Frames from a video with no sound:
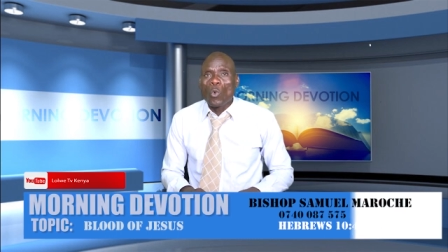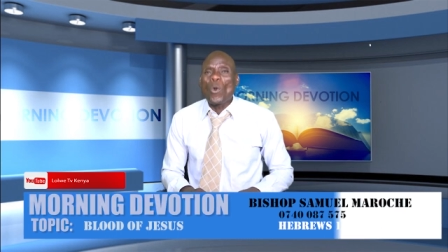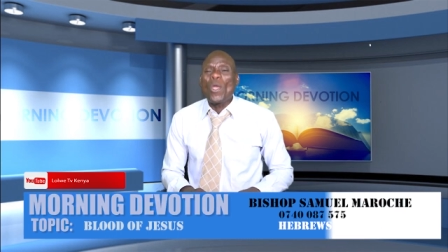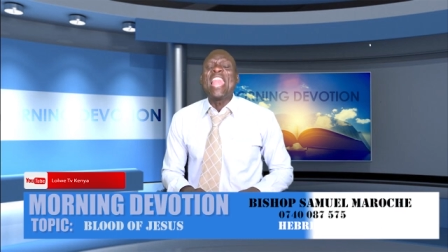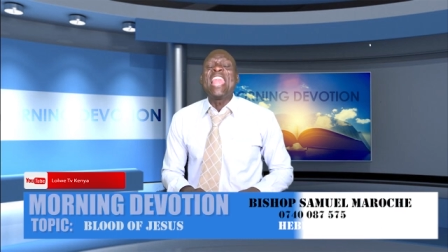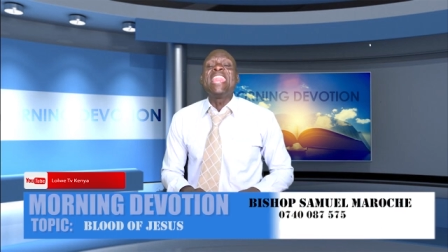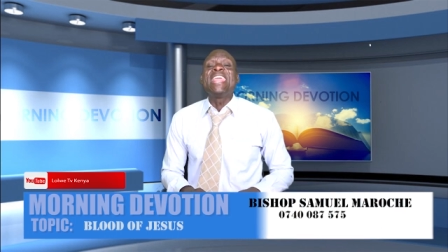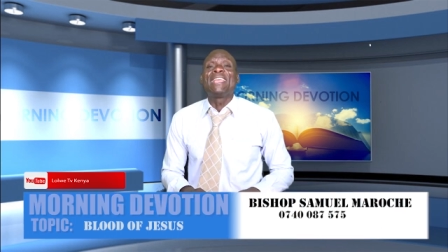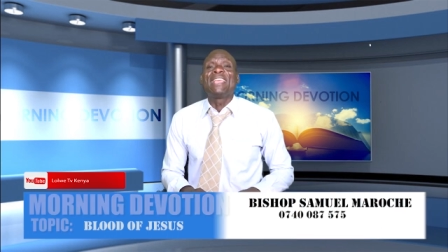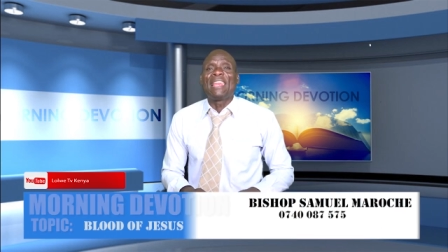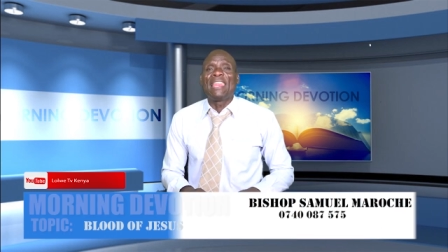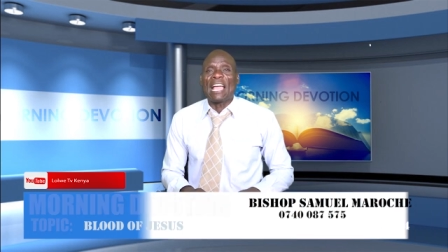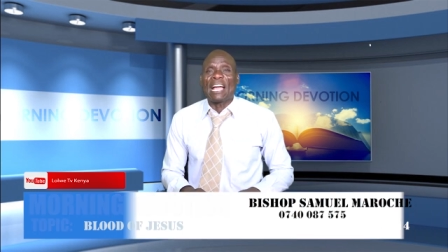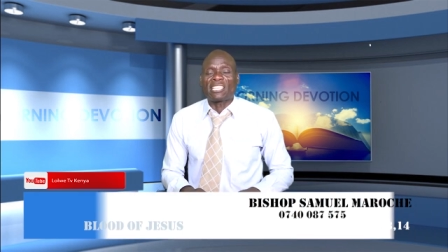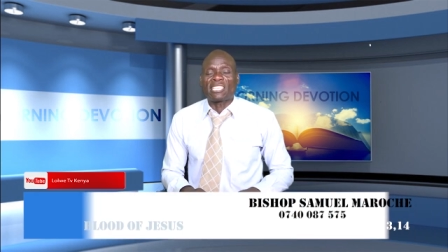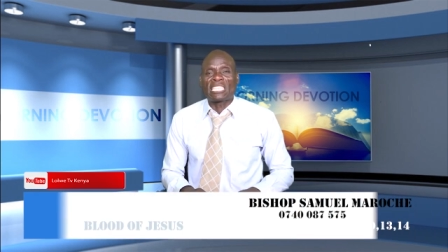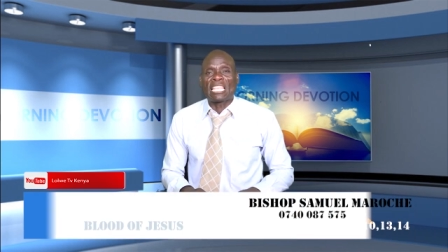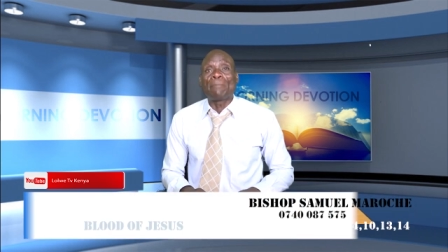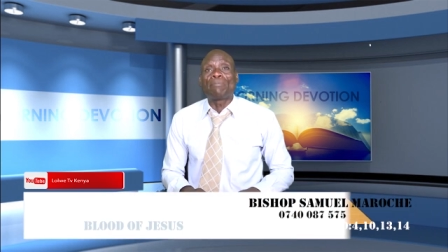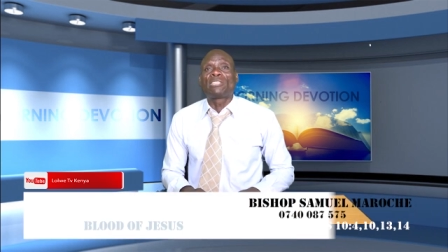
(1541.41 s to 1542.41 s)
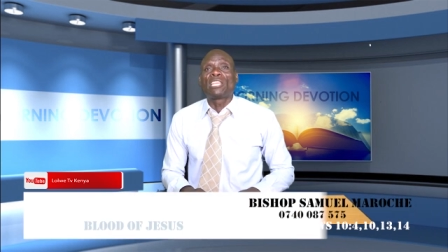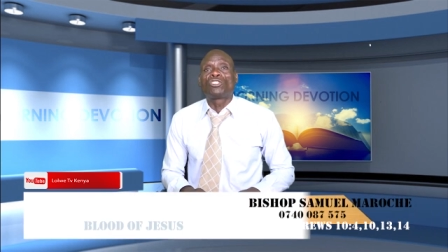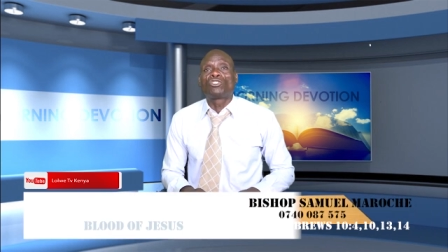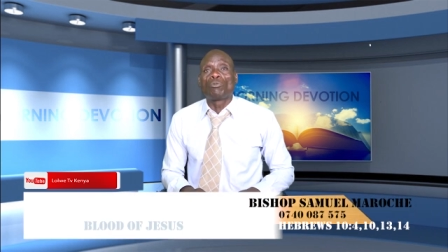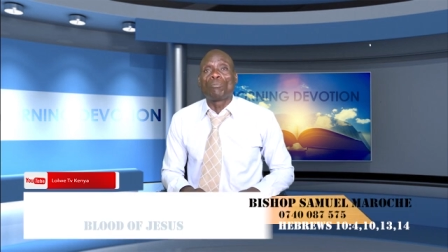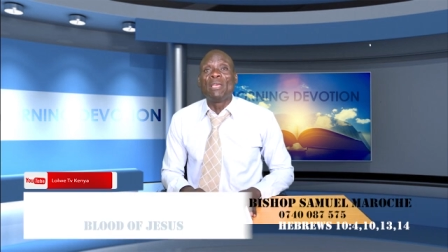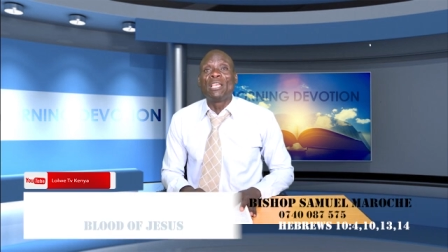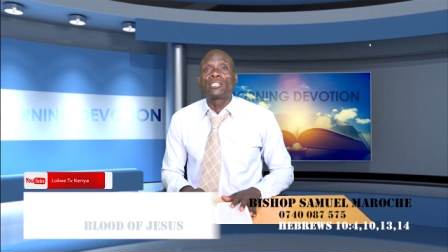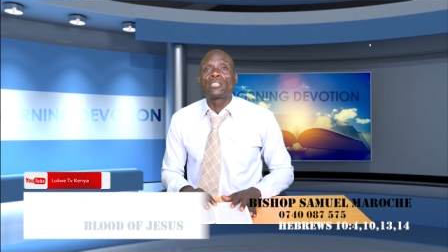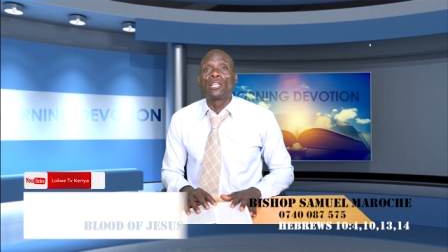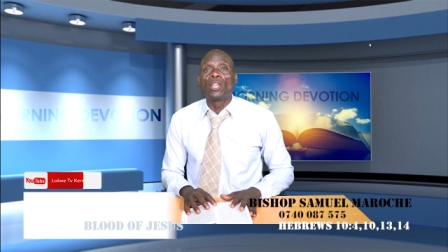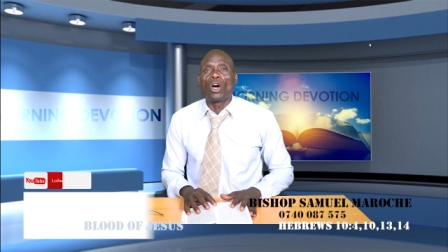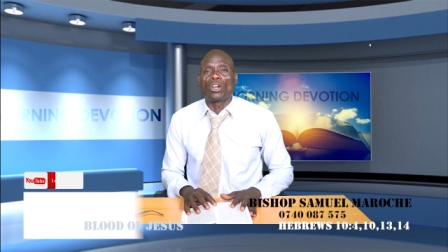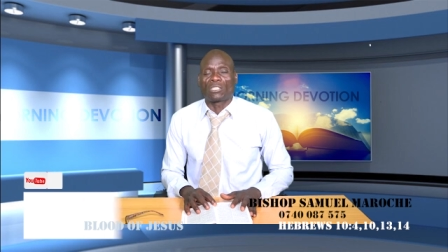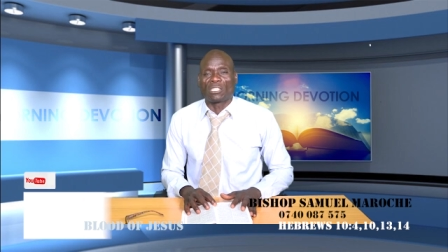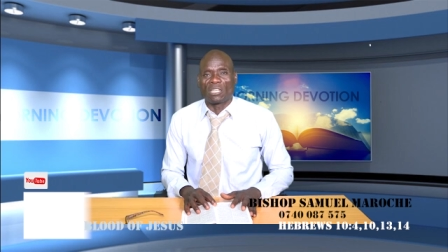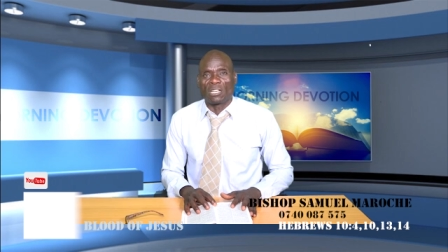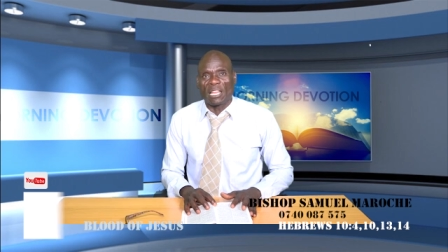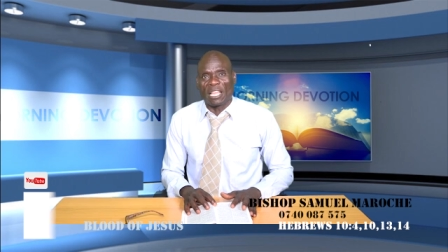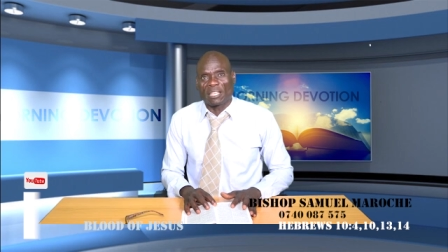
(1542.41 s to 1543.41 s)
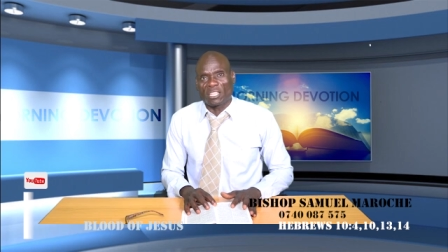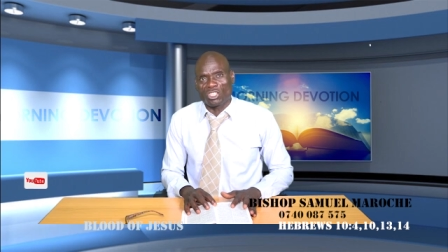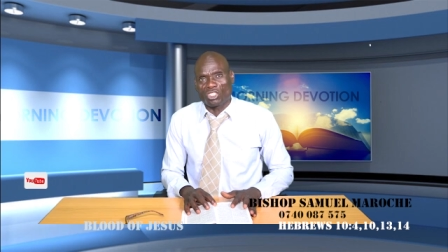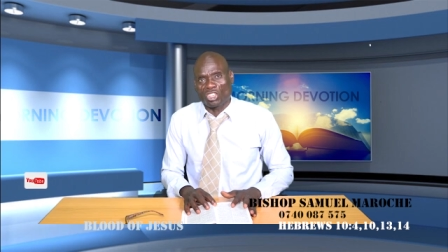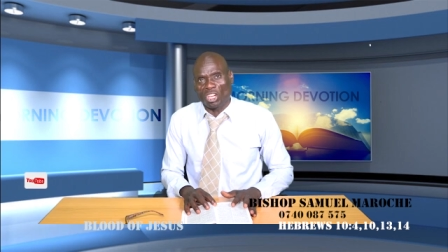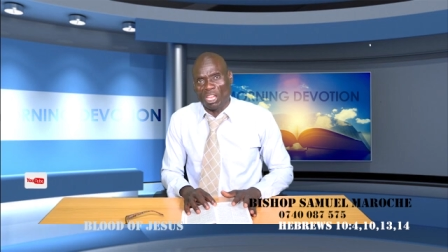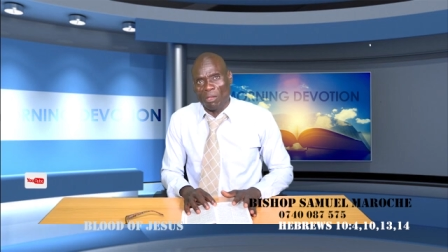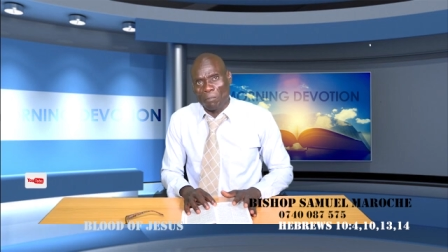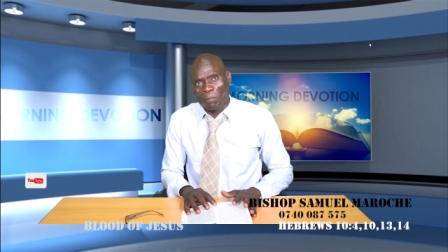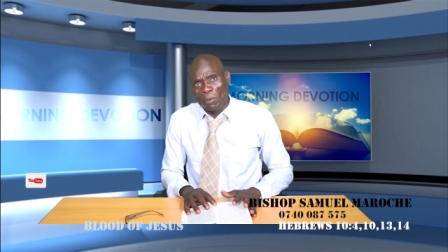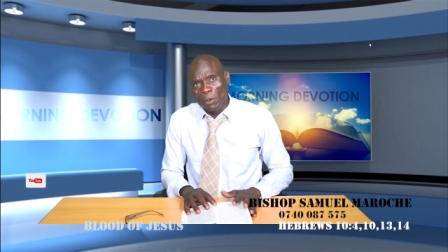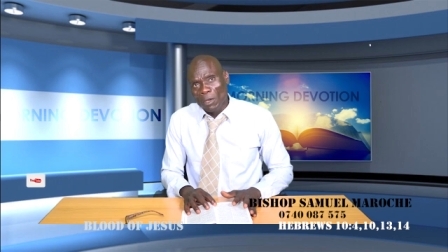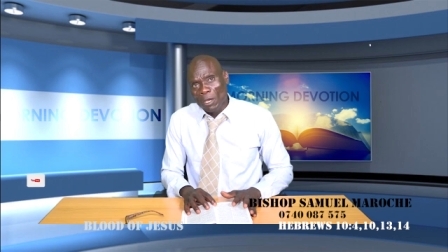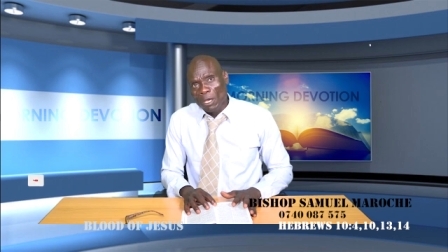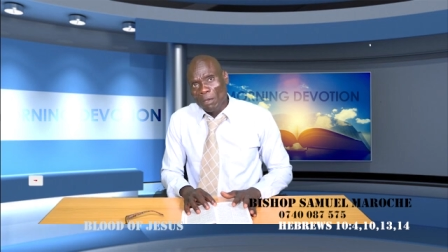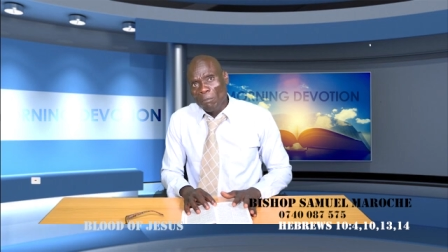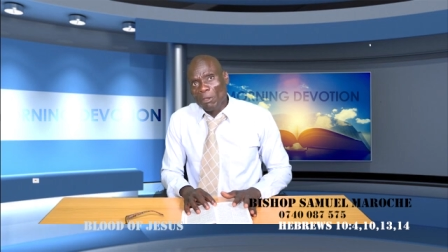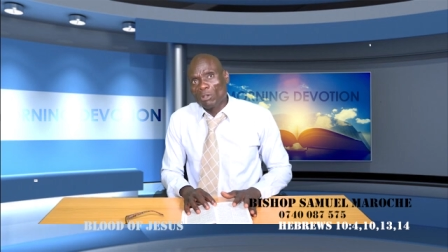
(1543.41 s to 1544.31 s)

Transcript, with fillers: willingly accepted to be slaughtered like a sheep